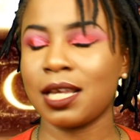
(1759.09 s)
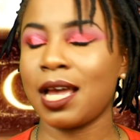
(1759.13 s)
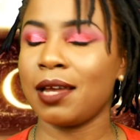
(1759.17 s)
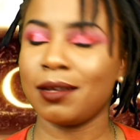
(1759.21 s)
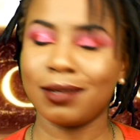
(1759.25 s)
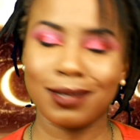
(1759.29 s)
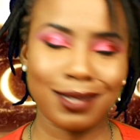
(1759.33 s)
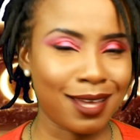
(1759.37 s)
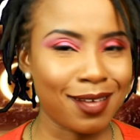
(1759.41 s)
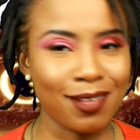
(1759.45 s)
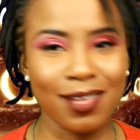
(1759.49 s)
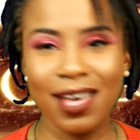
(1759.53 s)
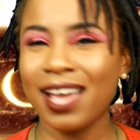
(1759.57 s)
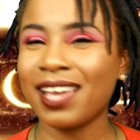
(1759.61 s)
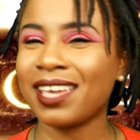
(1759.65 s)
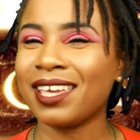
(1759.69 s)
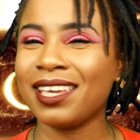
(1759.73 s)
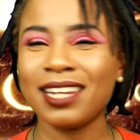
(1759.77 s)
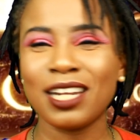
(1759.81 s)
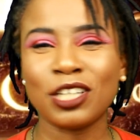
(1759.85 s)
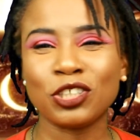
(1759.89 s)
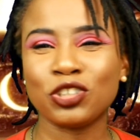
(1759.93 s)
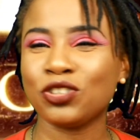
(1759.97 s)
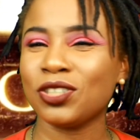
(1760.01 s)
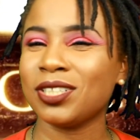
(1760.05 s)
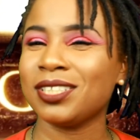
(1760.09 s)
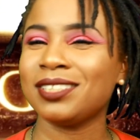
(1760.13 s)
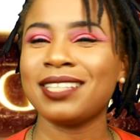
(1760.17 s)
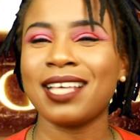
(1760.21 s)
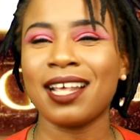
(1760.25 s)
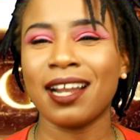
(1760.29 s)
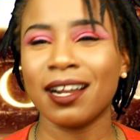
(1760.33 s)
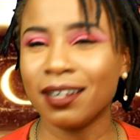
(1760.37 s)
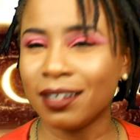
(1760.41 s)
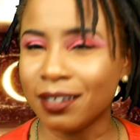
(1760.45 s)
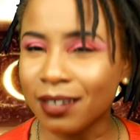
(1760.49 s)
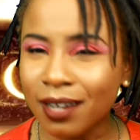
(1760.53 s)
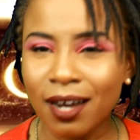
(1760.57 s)
I, I cannot stress
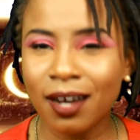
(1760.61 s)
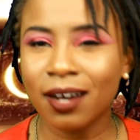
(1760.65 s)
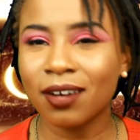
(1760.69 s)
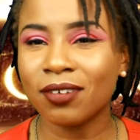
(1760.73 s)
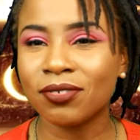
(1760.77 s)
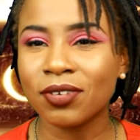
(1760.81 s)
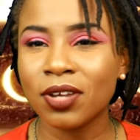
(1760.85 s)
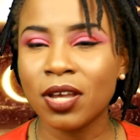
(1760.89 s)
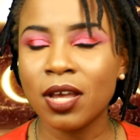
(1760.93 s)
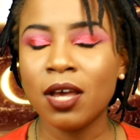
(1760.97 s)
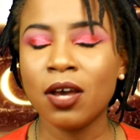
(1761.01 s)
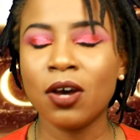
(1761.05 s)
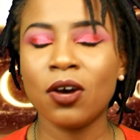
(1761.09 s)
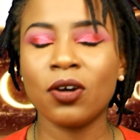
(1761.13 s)
that enough.